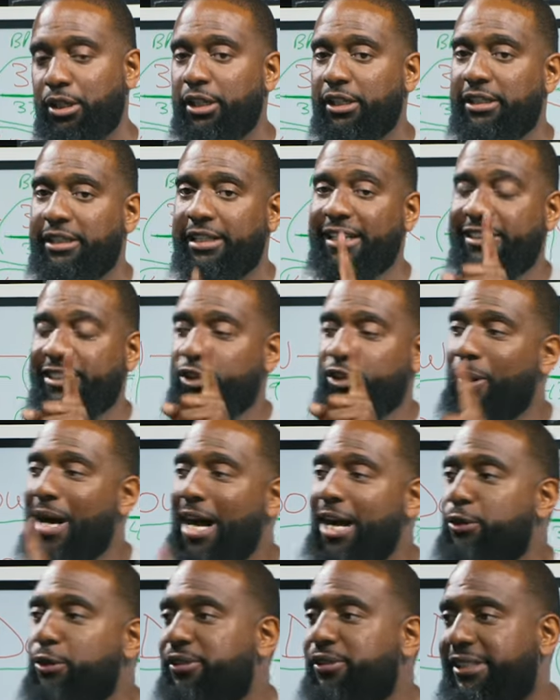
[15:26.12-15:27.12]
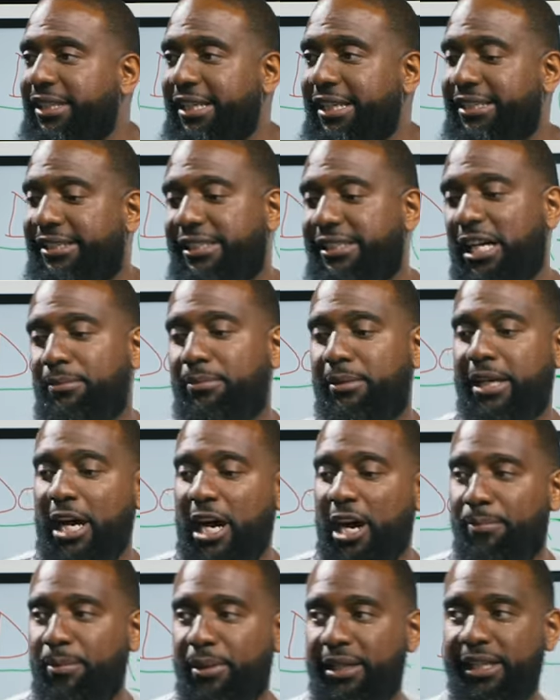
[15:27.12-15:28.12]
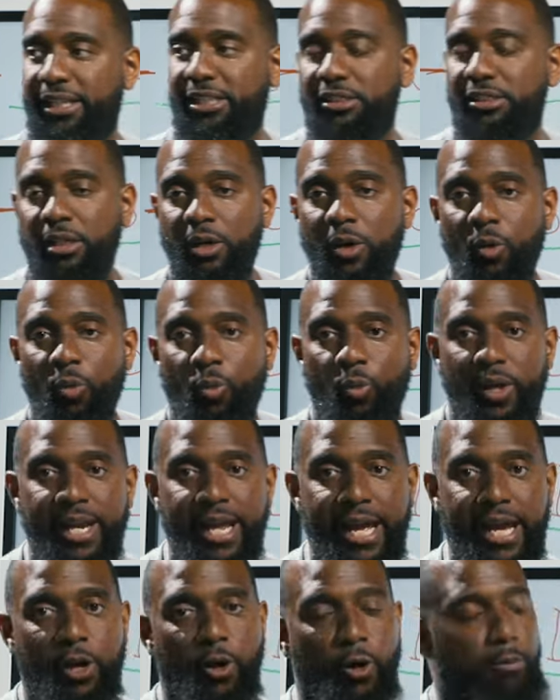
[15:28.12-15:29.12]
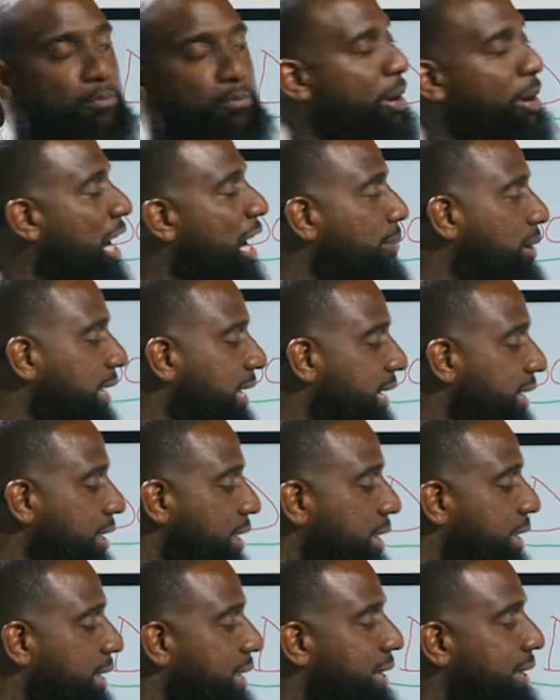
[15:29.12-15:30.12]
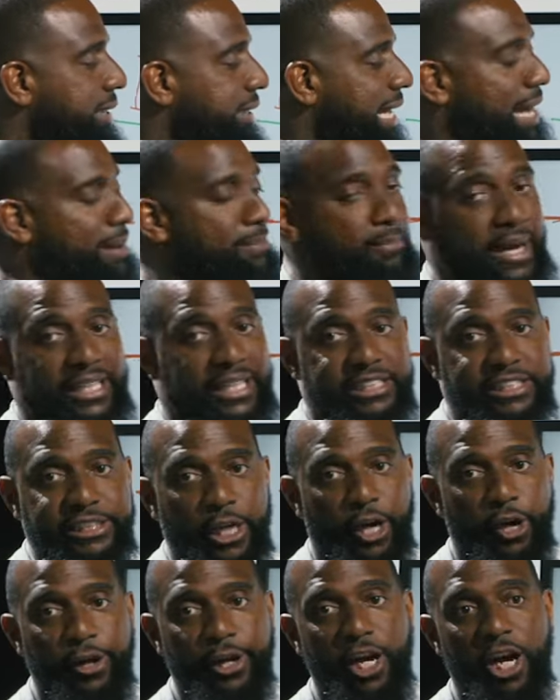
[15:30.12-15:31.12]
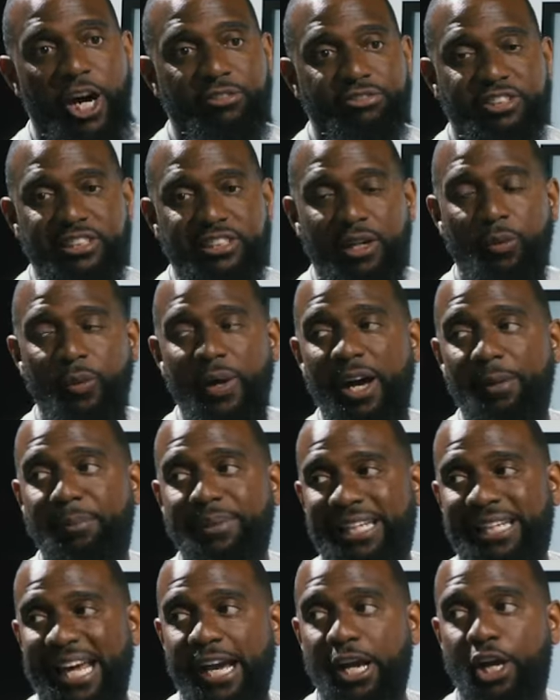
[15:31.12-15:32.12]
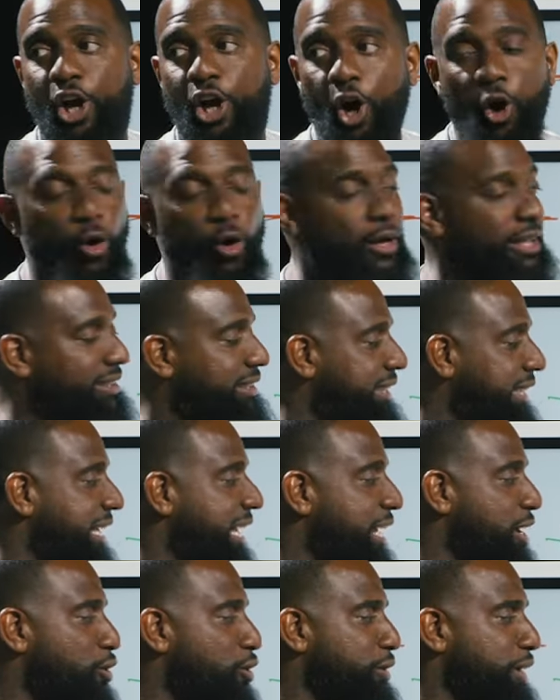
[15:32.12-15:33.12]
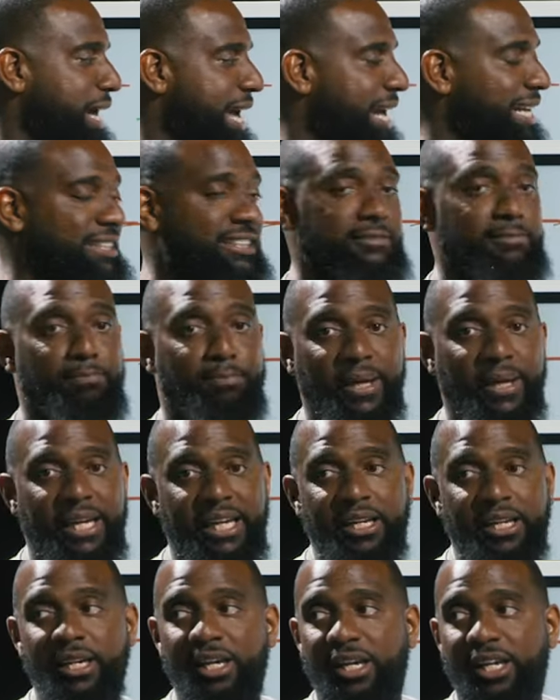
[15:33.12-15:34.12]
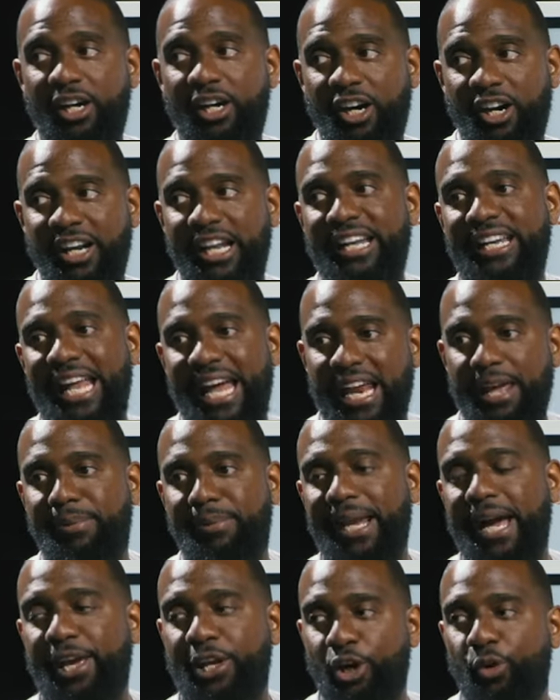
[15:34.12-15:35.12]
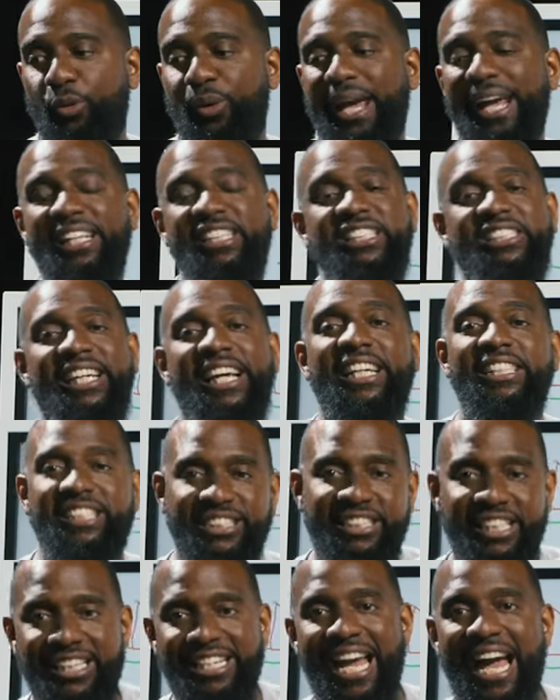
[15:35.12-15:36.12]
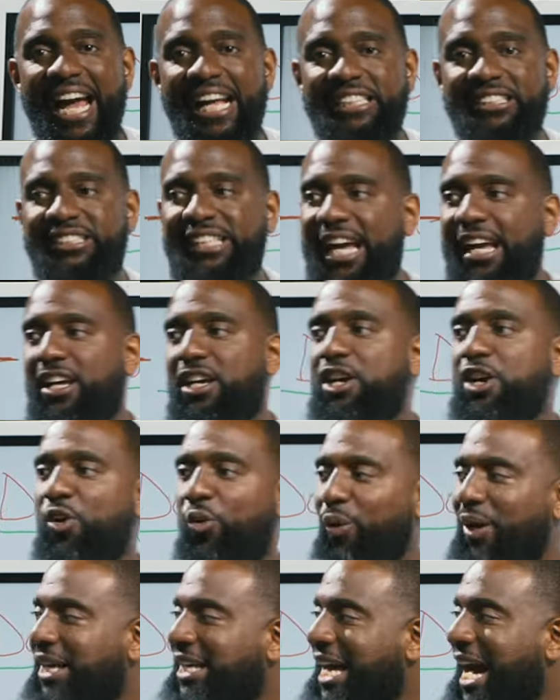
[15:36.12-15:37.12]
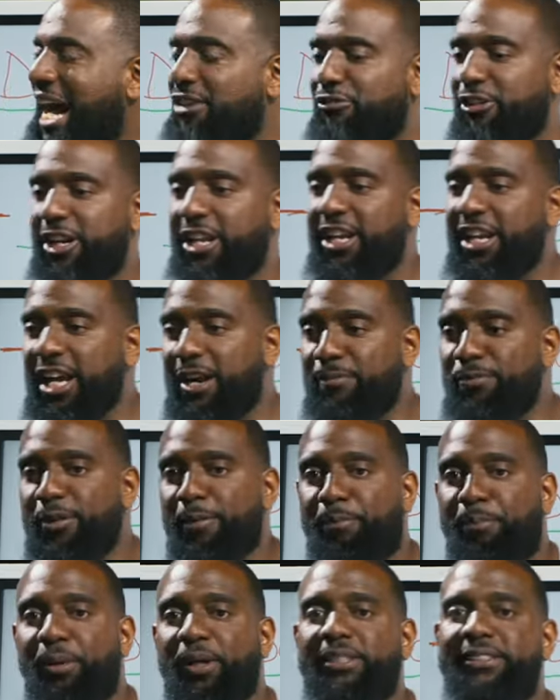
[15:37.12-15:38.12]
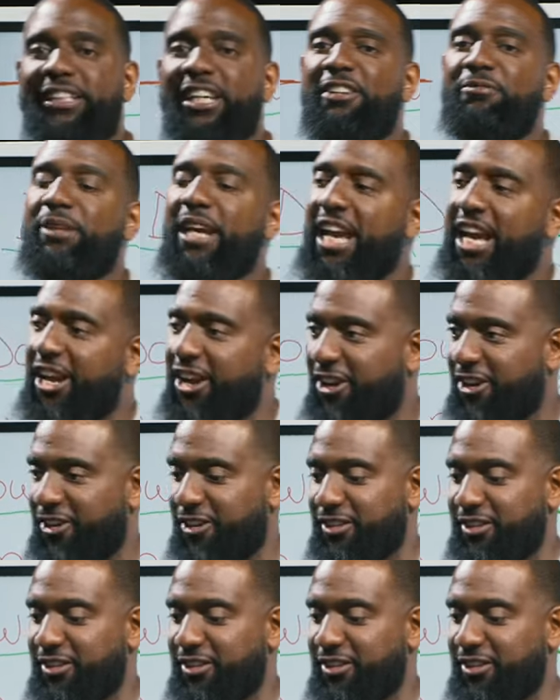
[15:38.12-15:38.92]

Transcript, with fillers: This is why you see some companies, when they go public, they may start off somewhere, but their goal is to get on the S&P or the net. They be like, yo, they just entered the NASDAQ. We got rid of them to put them here.